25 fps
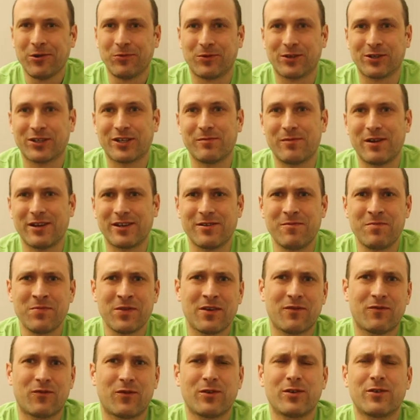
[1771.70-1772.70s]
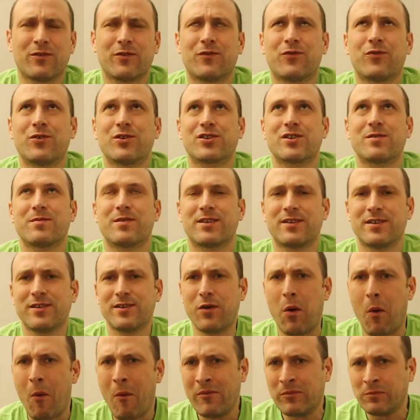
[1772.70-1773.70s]
One of the first time I
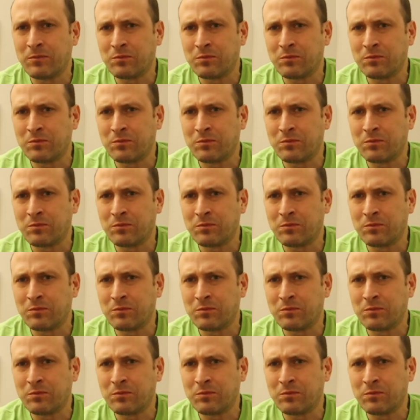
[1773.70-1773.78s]
did,